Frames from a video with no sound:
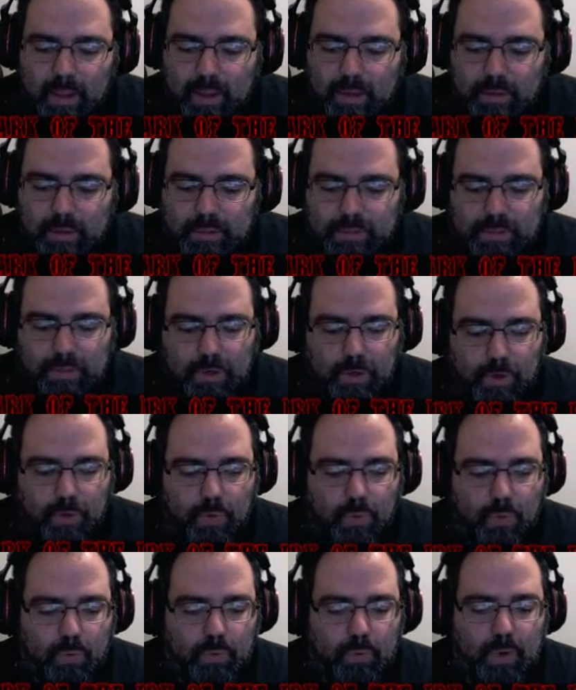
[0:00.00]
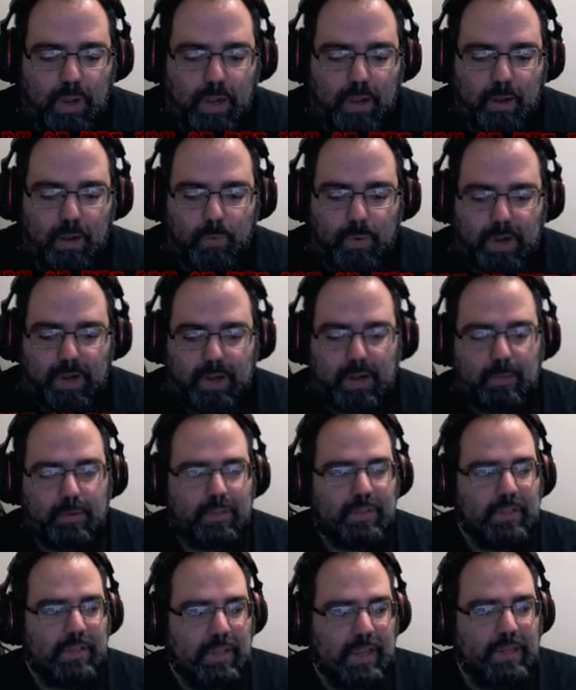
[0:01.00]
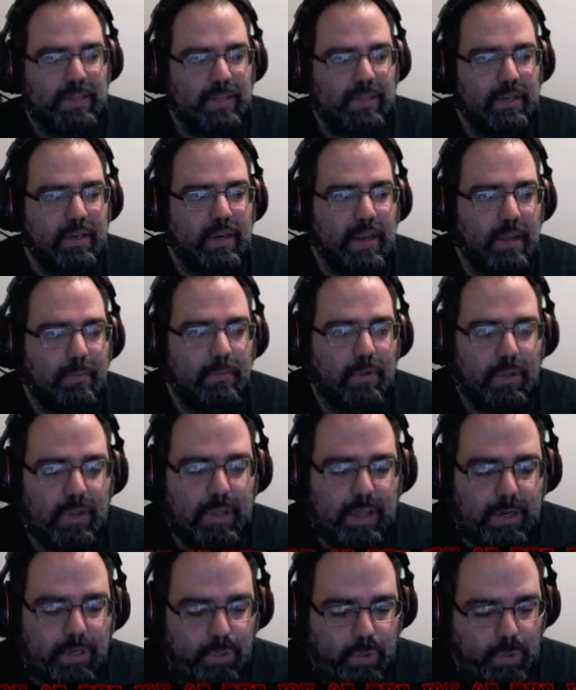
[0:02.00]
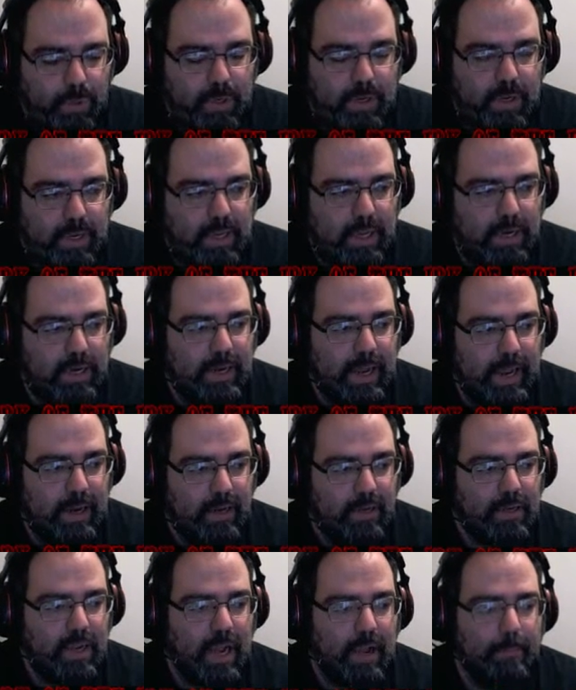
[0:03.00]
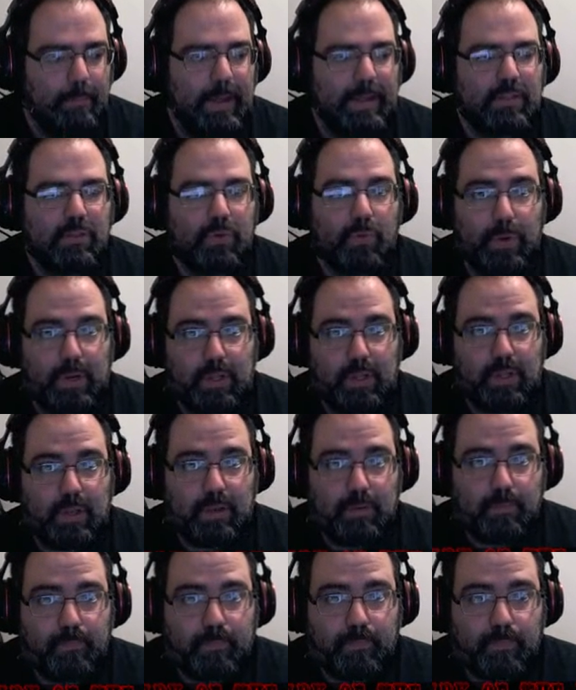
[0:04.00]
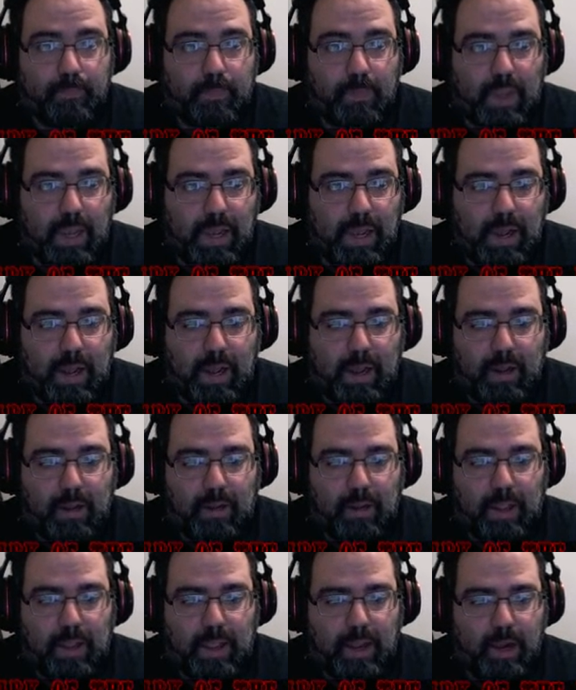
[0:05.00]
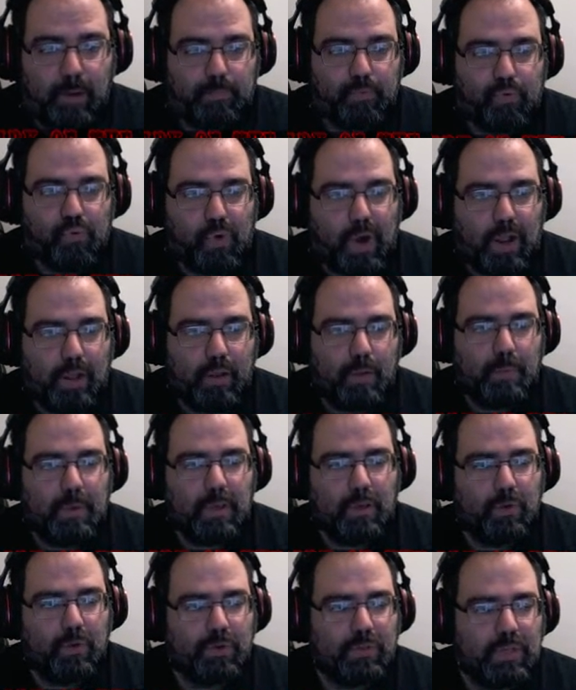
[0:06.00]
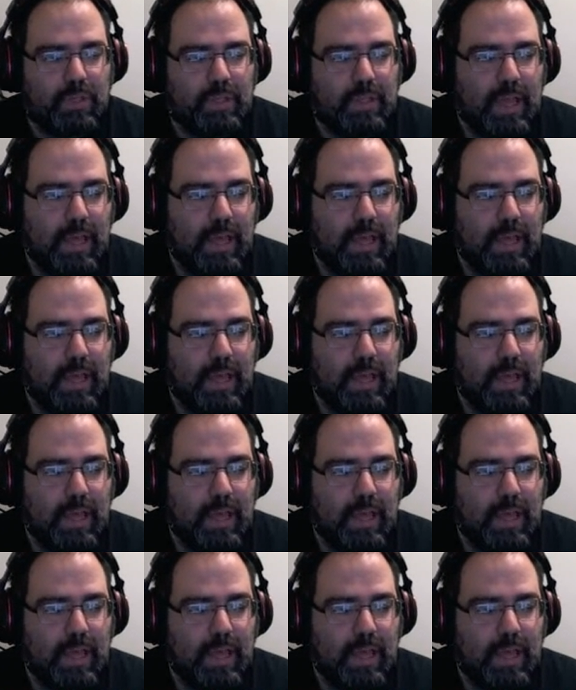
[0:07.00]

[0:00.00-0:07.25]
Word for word: So uh, what I enabled, I did enable a shortcut key to end combats quickly. Uh, and I'll probably be using that